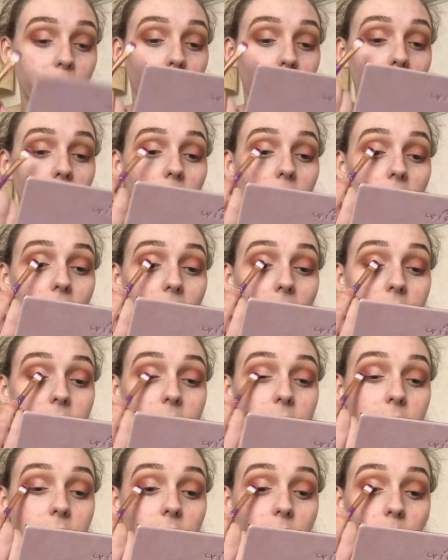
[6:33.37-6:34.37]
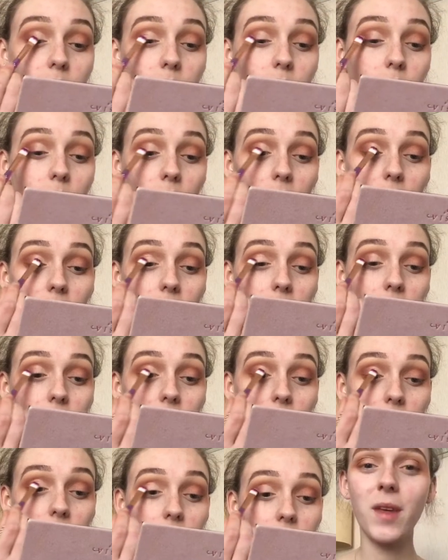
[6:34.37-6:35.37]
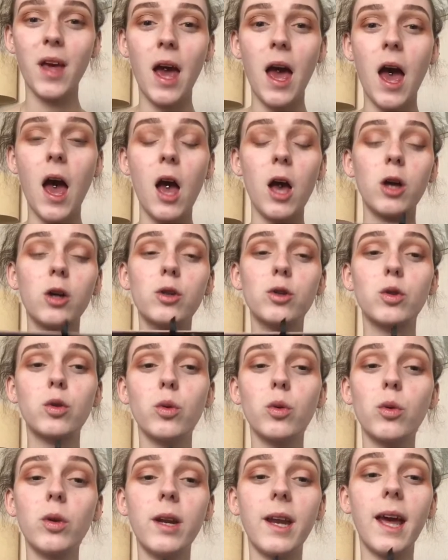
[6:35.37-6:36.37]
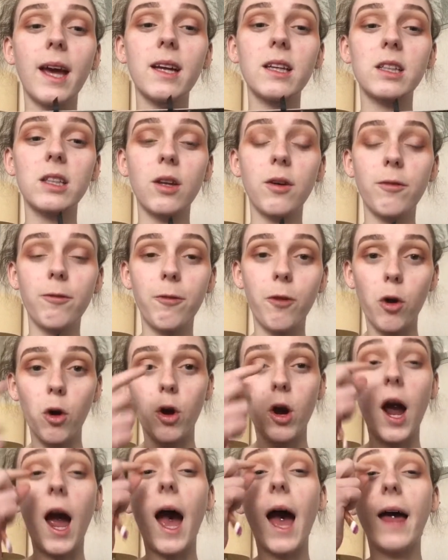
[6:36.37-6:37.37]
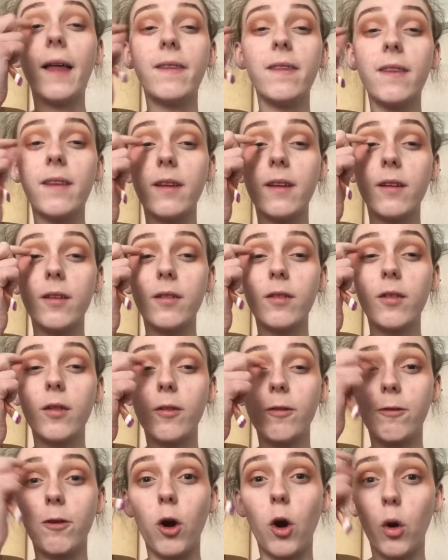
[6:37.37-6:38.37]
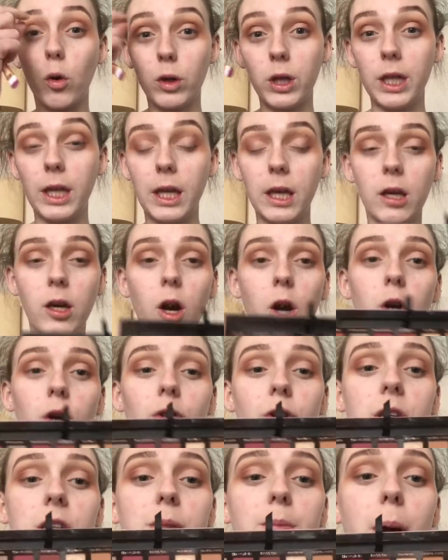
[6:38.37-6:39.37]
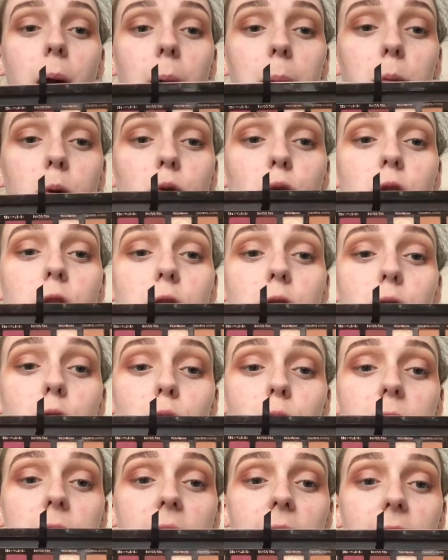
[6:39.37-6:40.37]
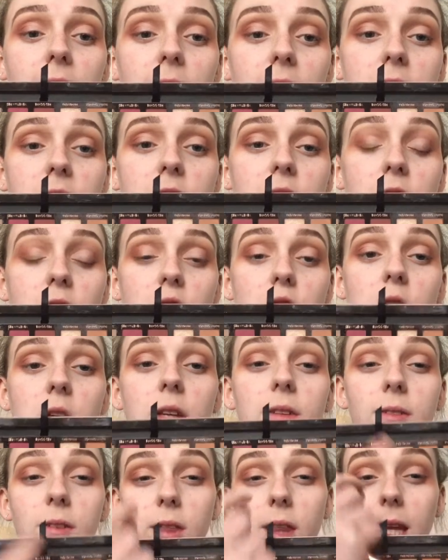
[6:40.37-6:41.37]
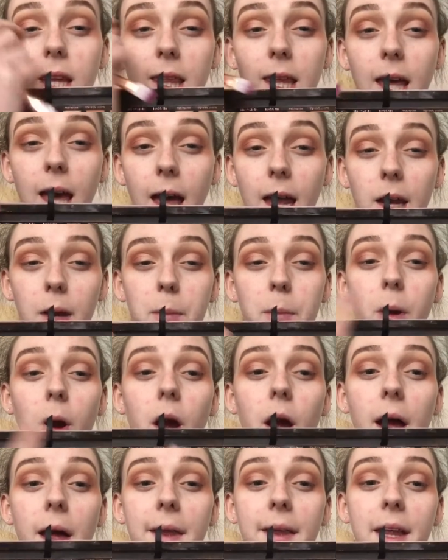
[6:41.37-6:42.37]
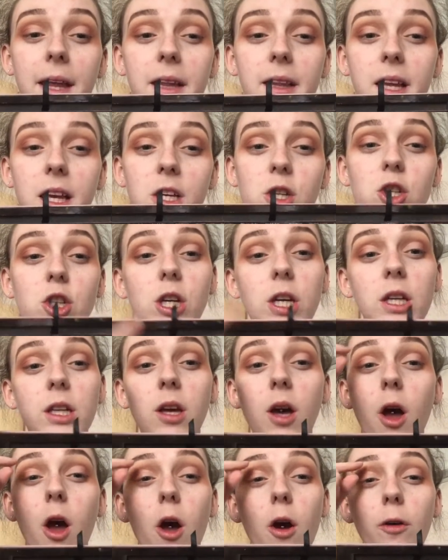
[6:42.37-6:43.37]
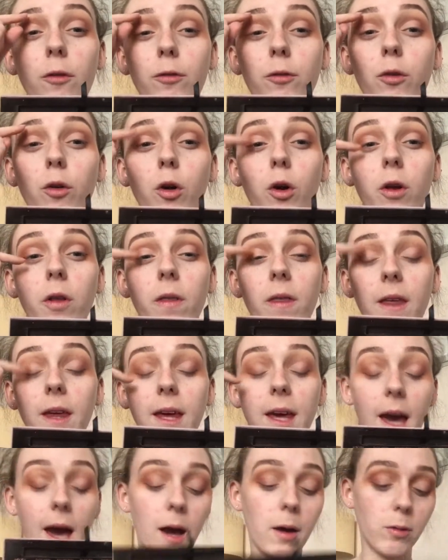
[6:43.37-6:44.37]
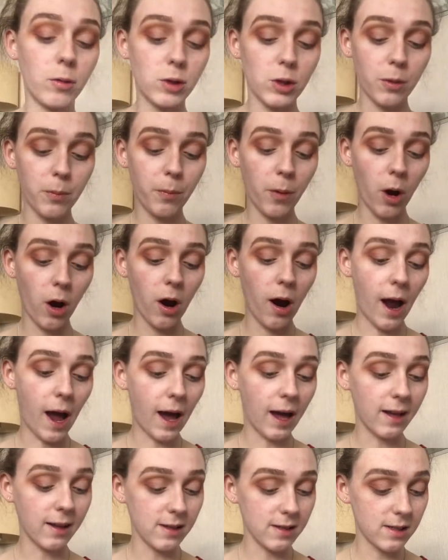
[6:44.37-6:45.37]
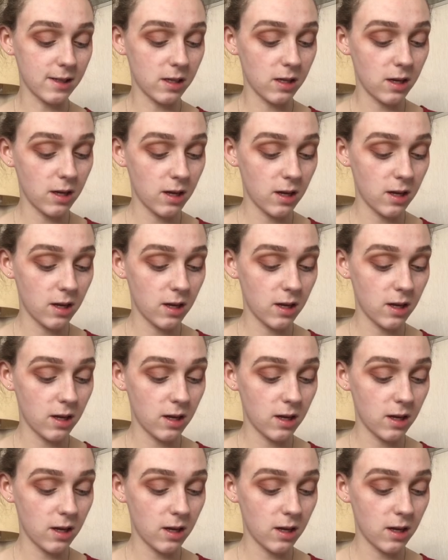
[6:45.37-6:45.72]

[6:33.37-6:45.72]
but it is working. So next for on the cut crease bit, I'm going to use this shade for like the inner part and then this shade for the outer part, and